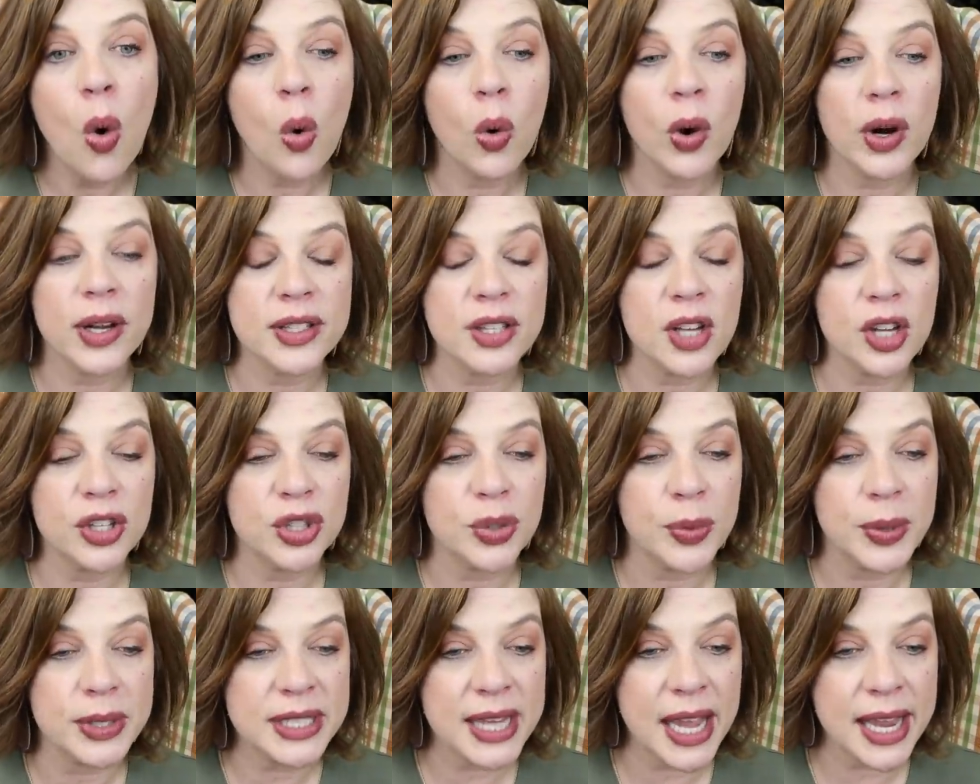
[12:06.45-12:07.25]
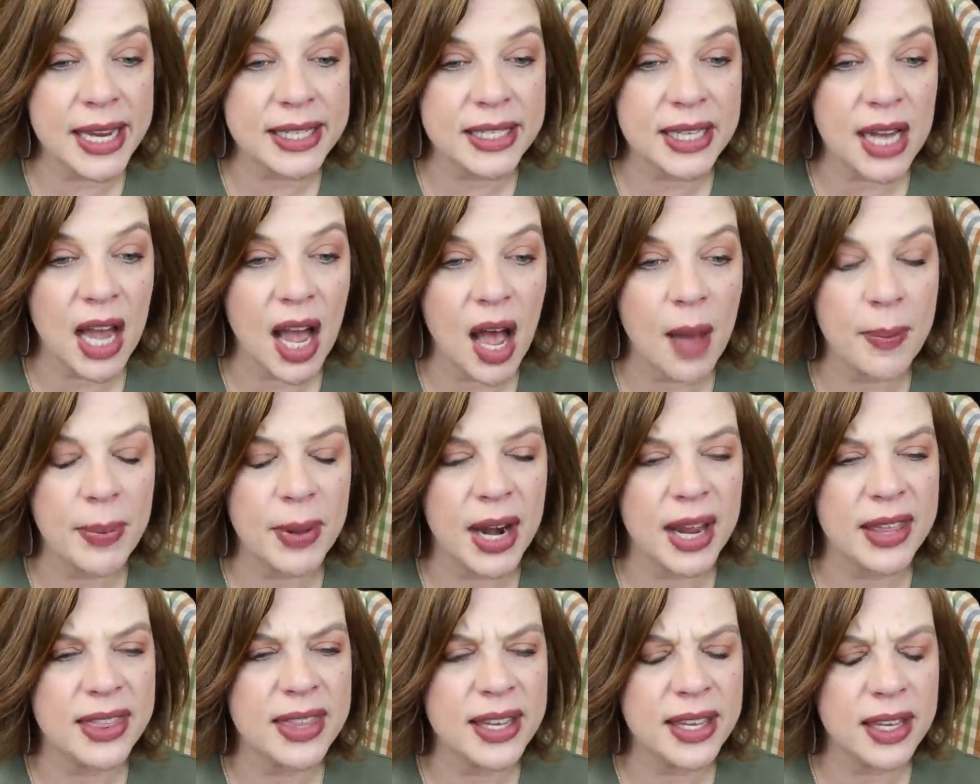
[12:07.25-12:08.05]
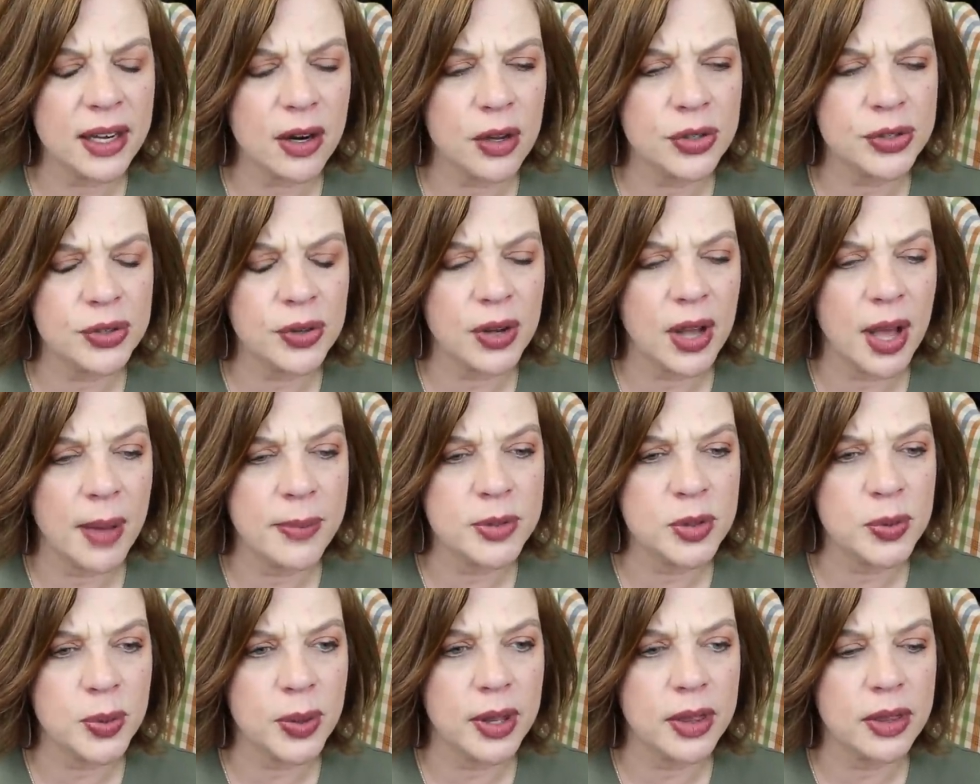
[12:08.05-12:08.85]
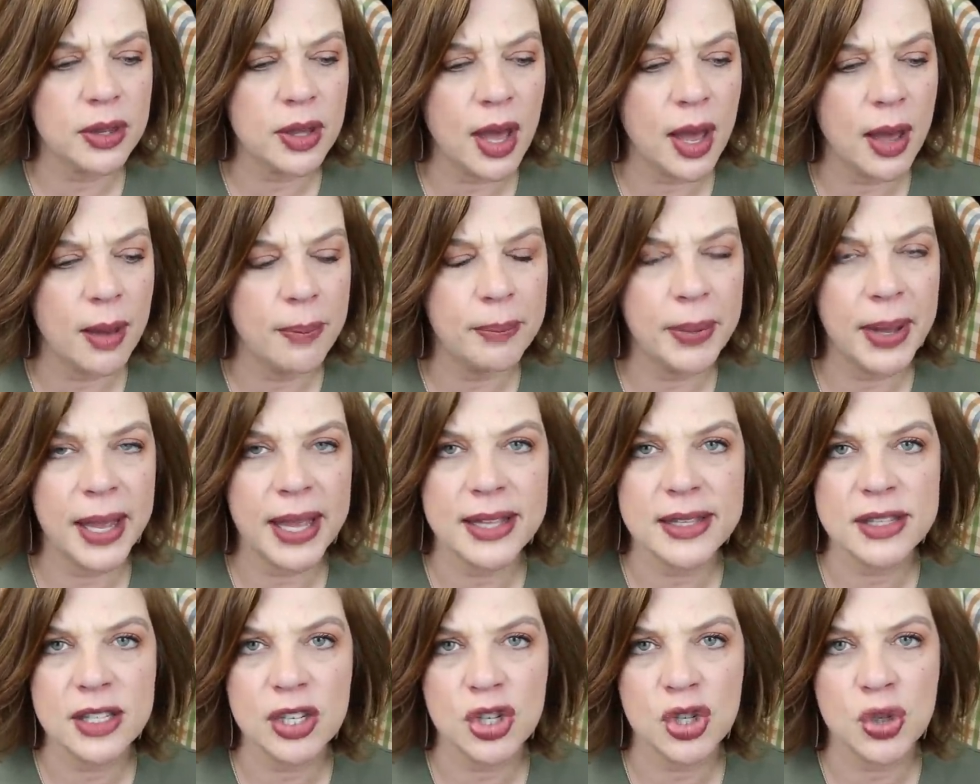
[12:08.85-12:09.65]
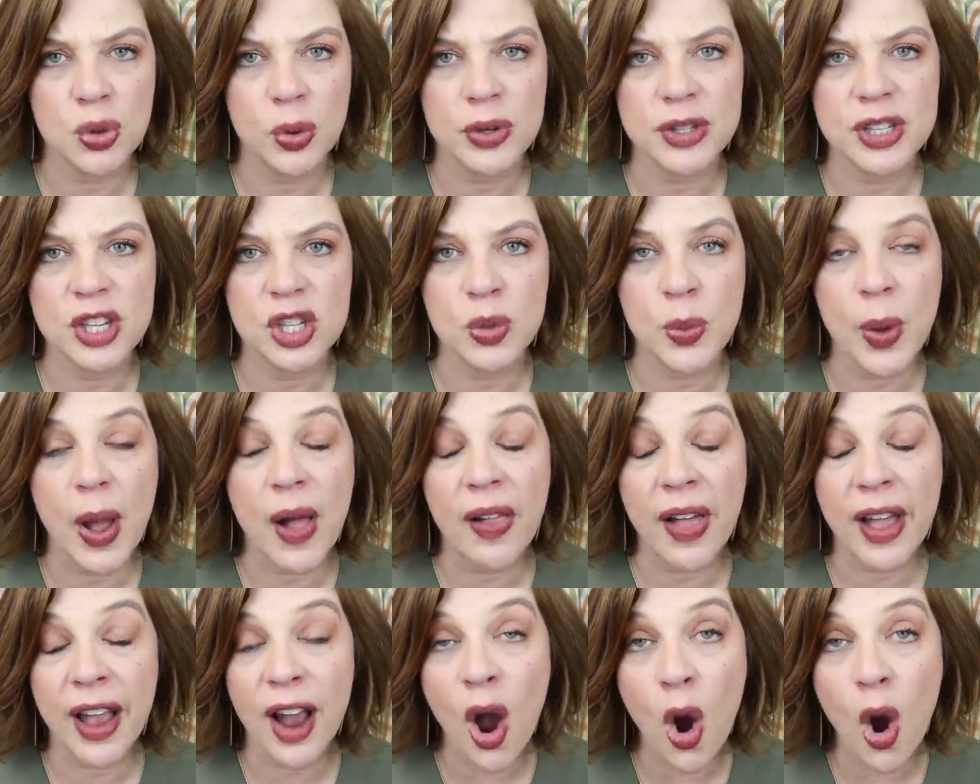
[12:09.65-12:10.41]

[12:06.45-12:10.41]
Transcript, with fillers: or it's also a tank top, and I think it also comes with um, pants and shorts as well.